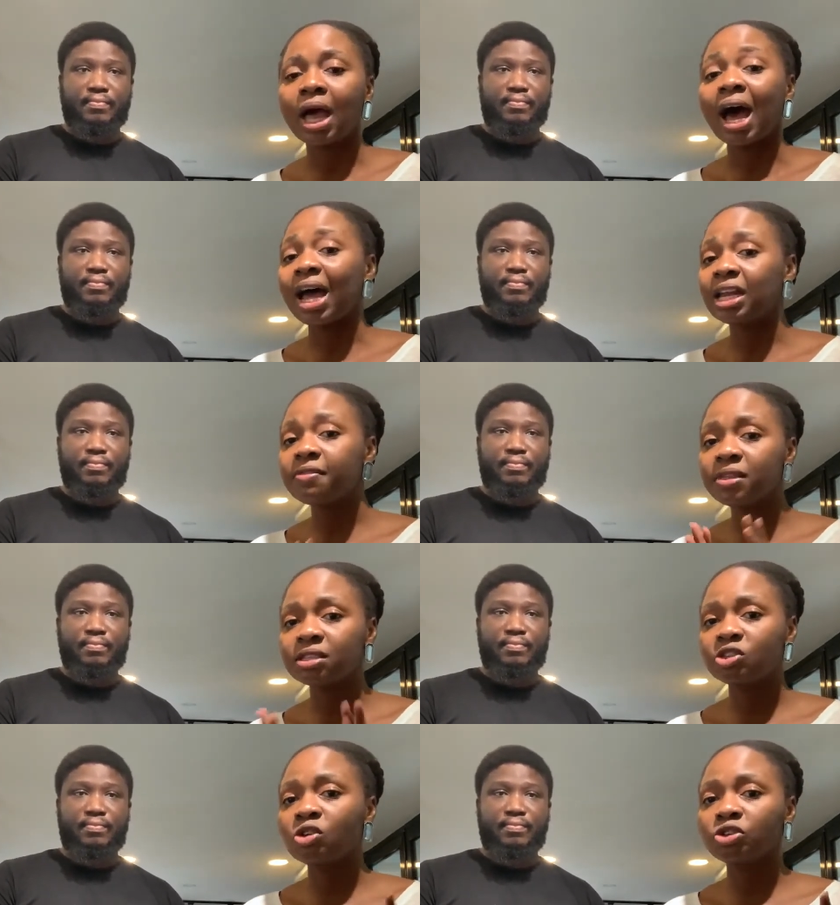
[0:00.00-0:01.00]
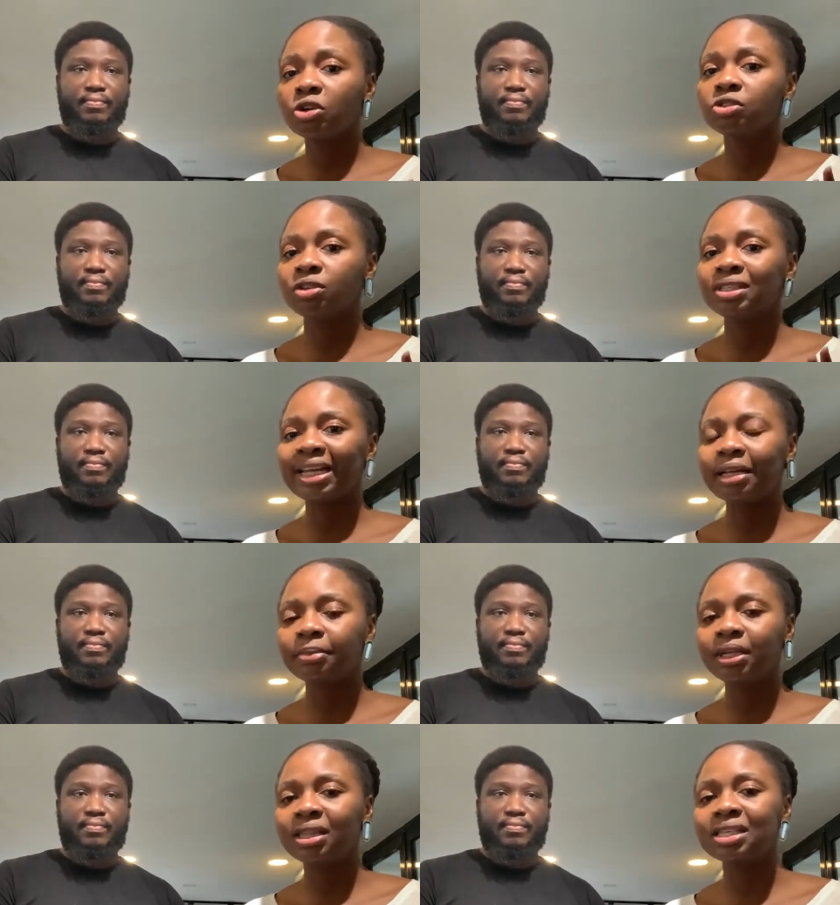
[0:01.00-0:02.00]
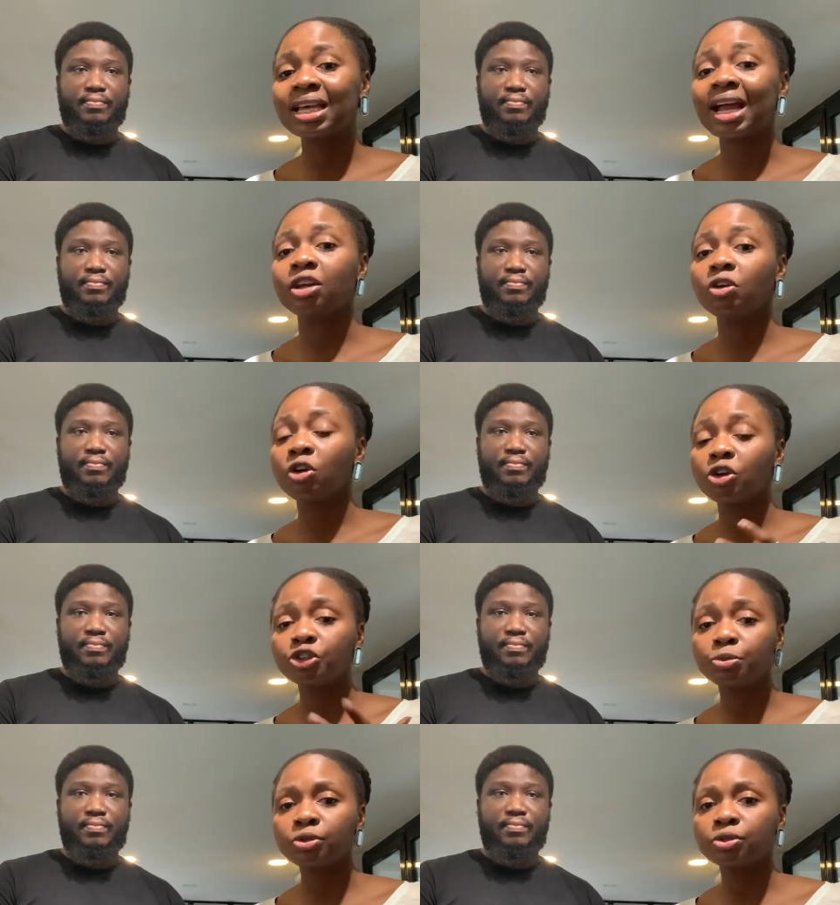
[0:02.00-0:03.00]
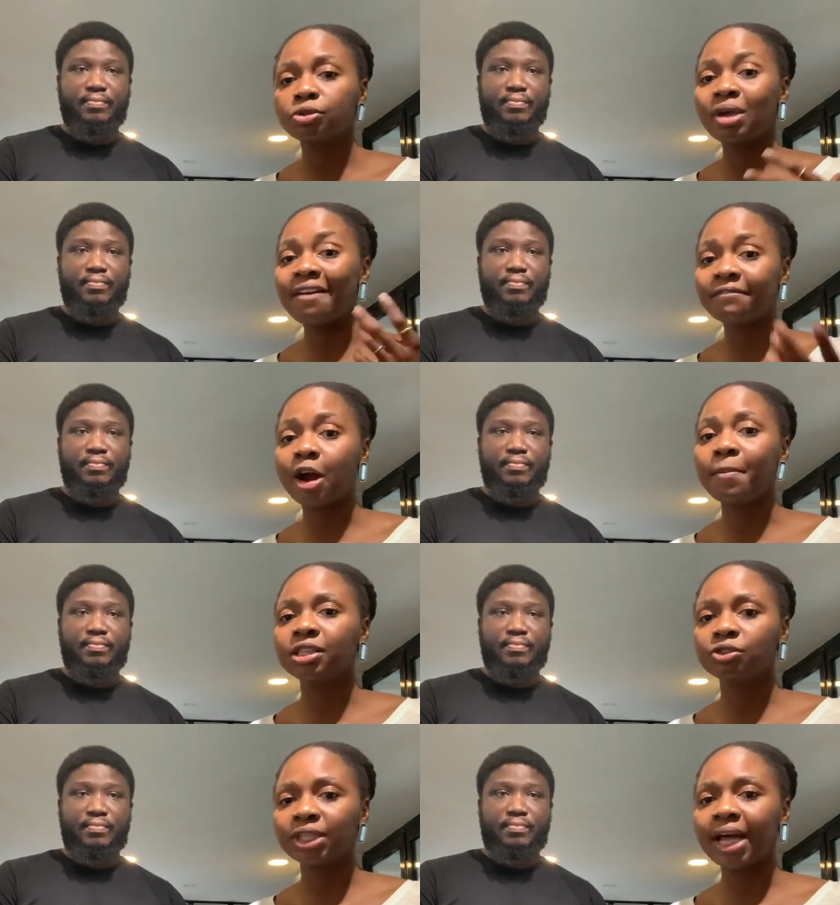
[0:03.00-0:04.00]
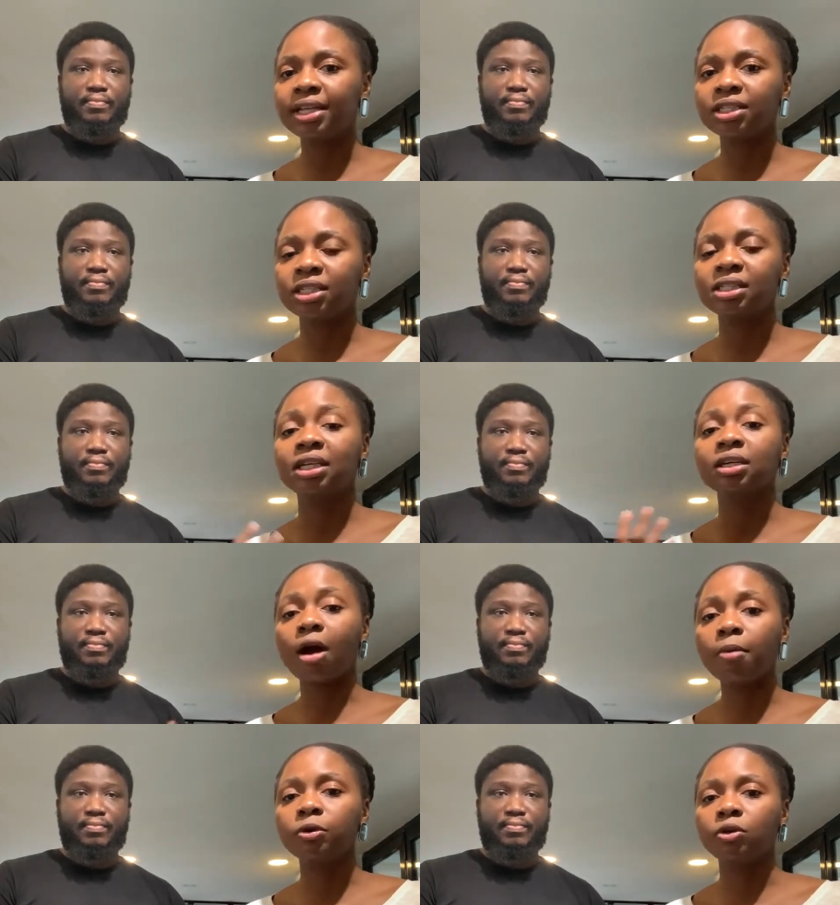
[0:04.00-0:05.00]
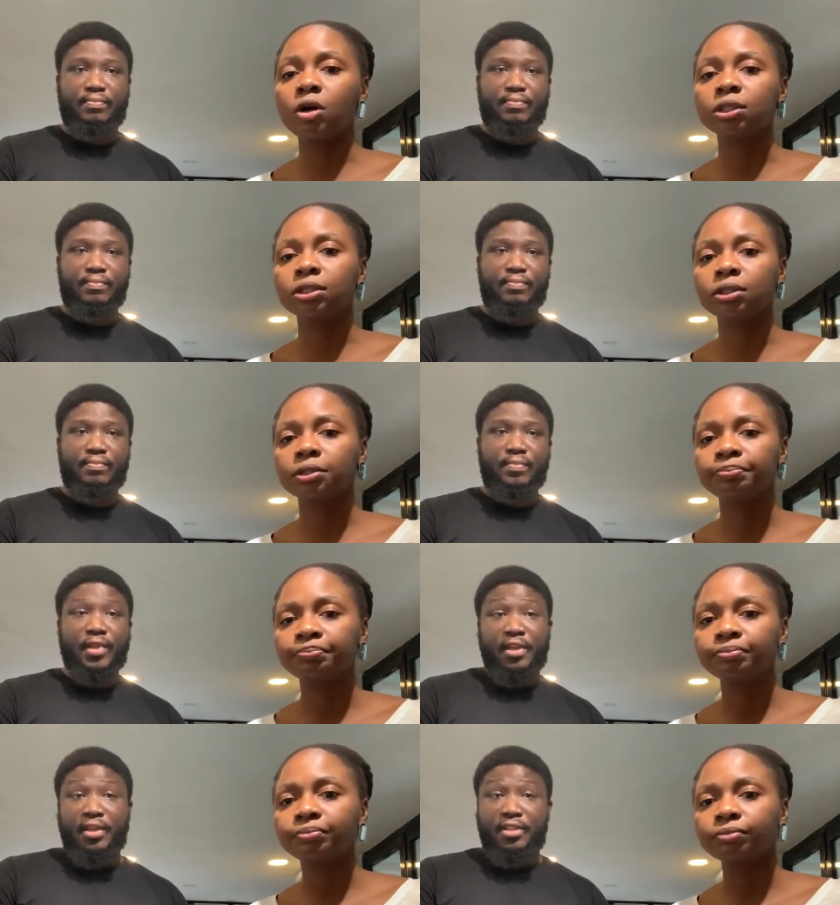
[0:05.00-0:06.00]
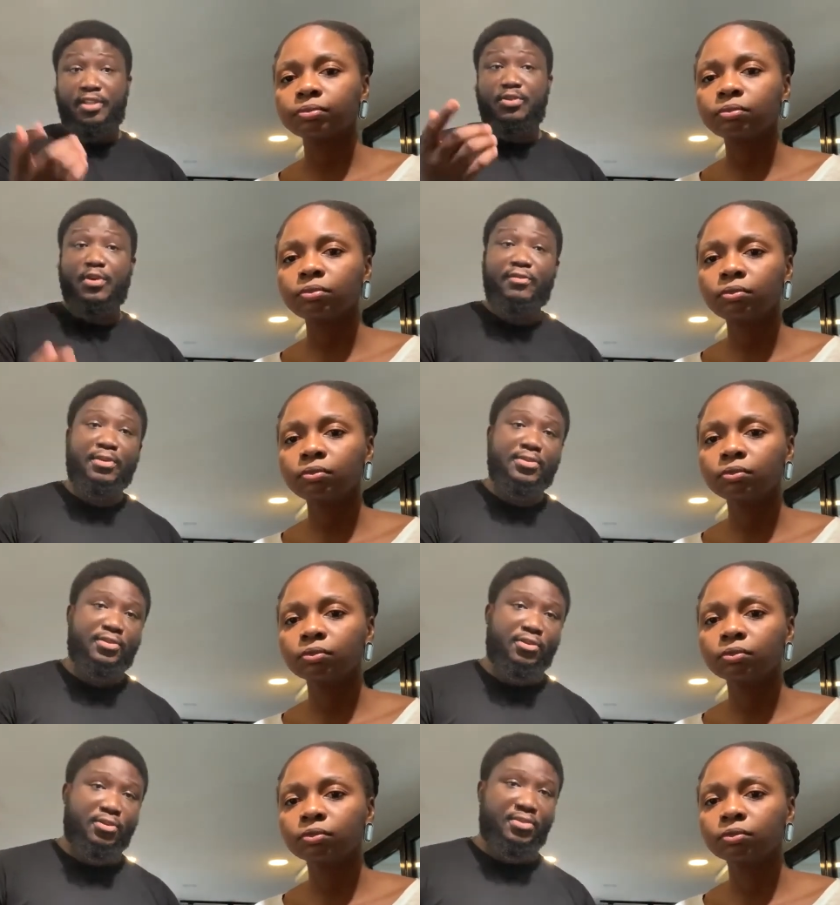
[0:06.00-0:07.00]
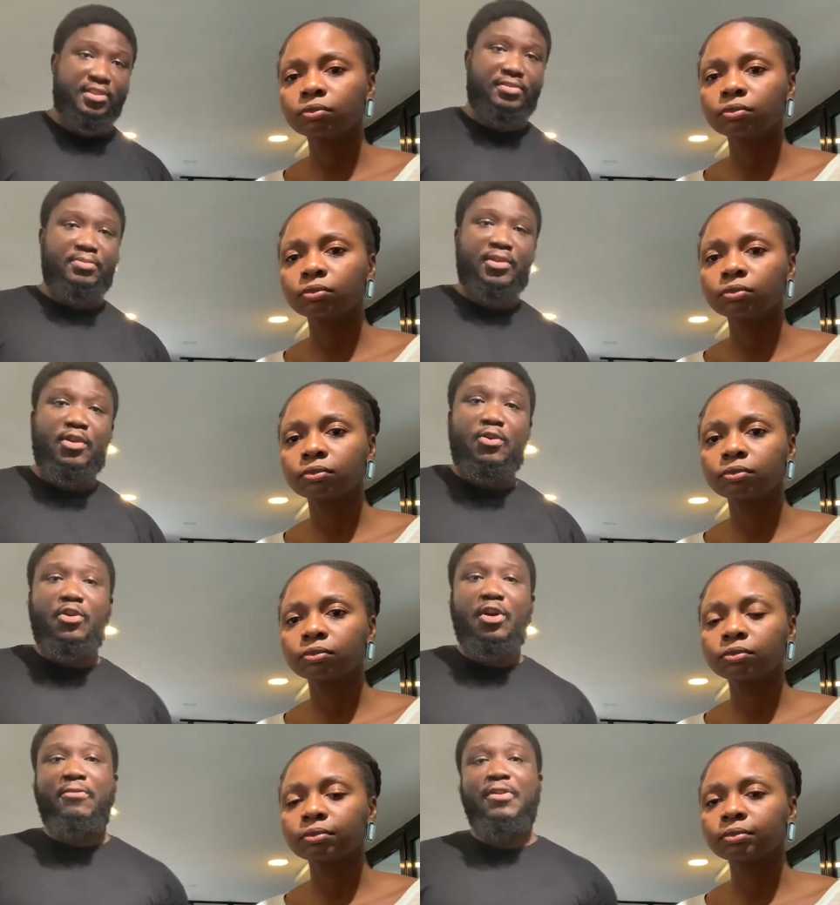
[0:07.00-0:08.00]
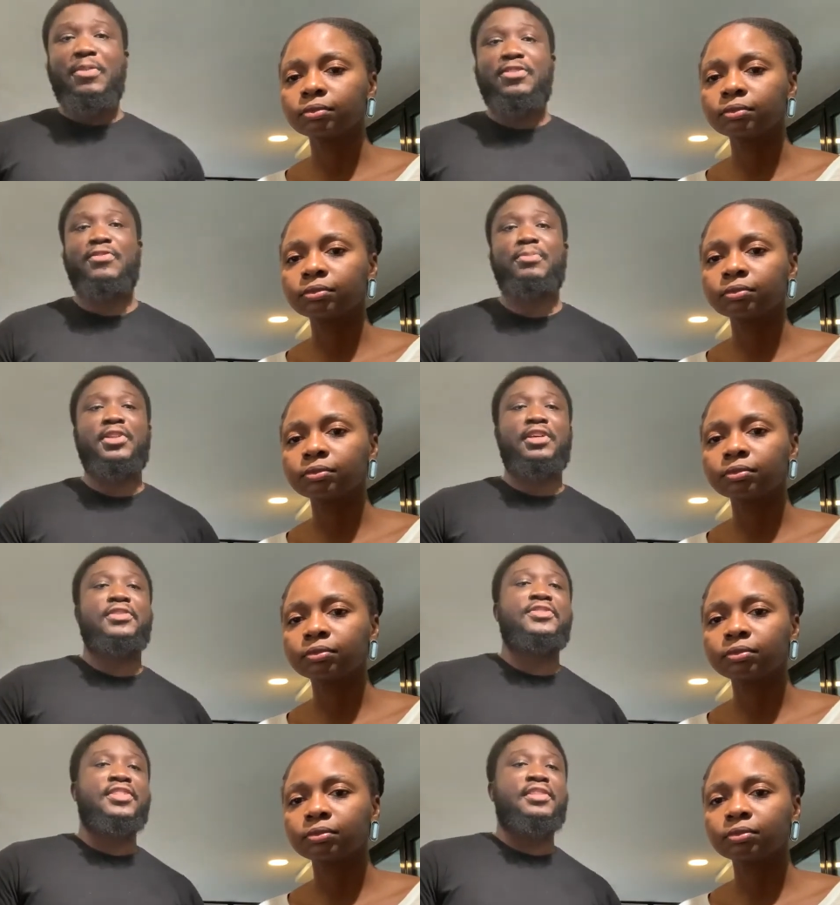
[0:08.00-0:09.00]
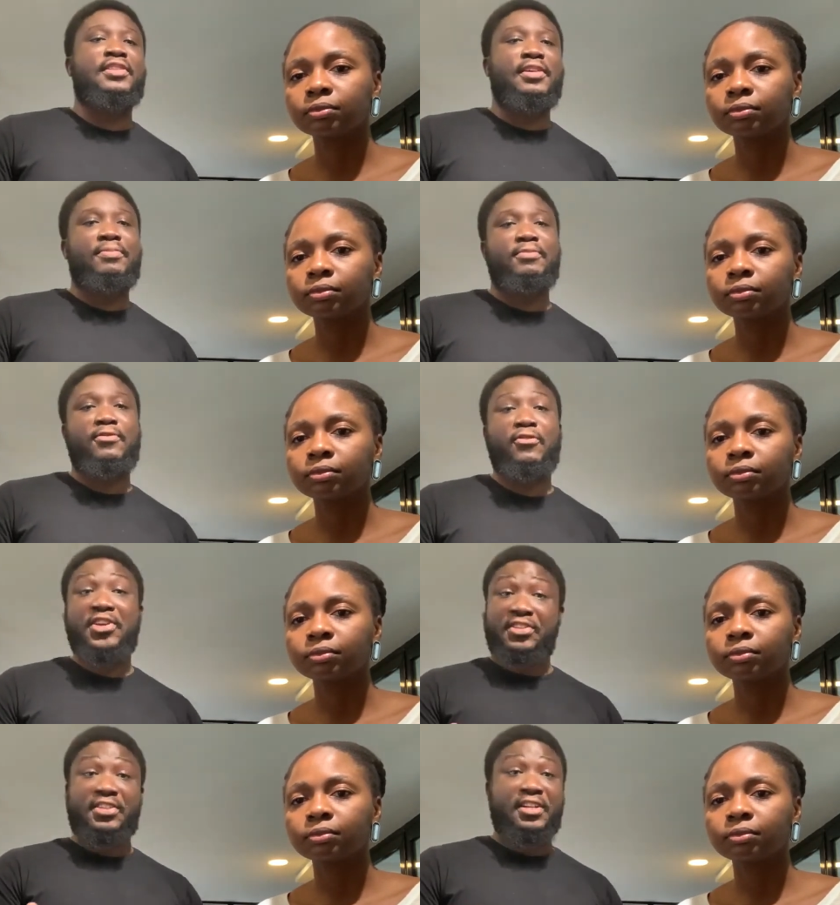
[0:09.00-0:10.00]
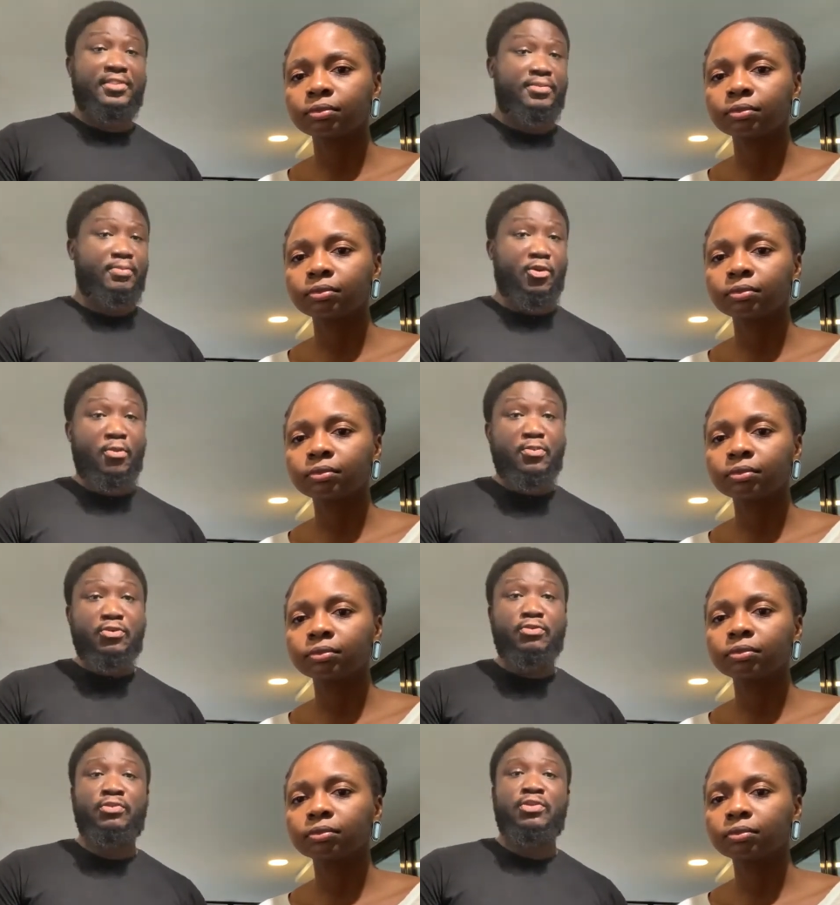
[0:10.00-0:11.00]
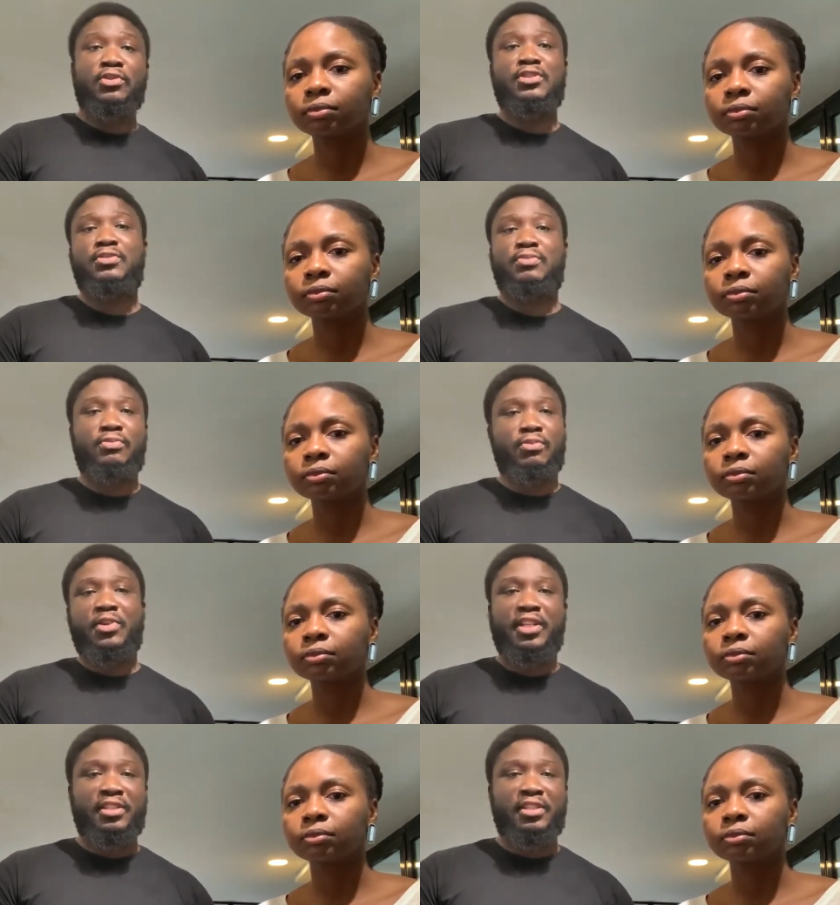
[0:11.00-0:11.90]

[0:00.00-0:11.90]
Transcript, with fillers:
Speaker 1: And if this is not done sustainably, this can contribute to environmental challenges and carbon costs.
Speaker 2: This is where Farmz2U comes in. We help farmers farm better using data. For instance, open source weather